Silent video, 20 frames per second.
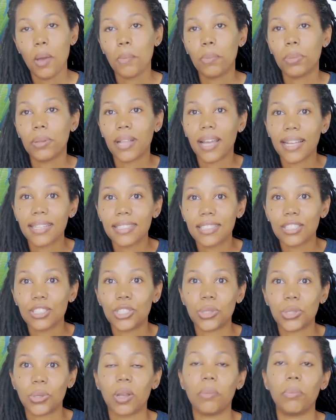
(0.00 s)
Plants
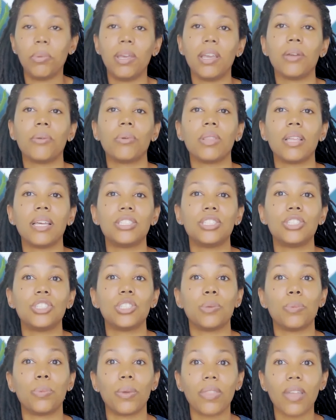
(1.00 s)
enjoy being in
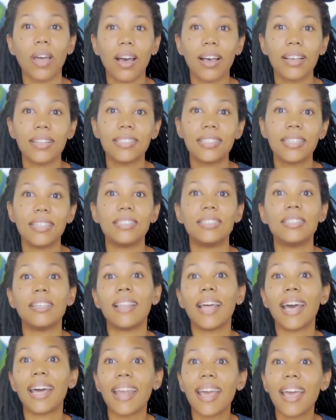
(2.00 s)
relationship with us, and to
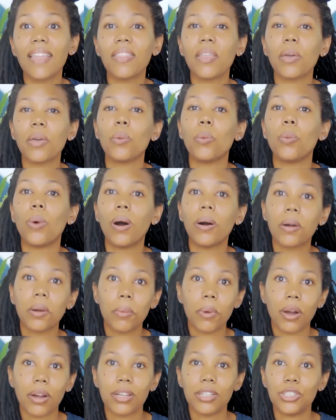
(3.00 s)
that end, they welcome
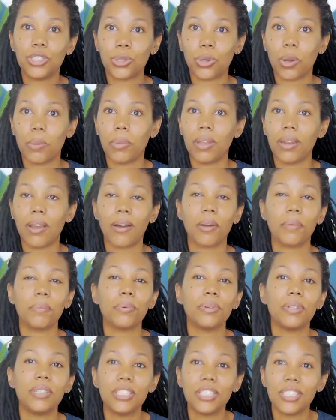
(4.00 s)
our enjoyment, our
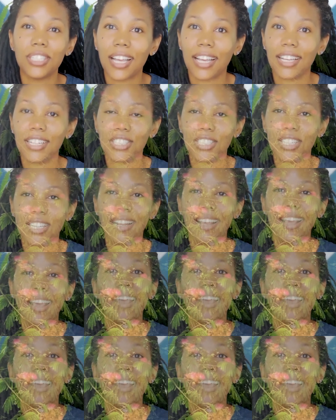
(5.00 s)
appreciation,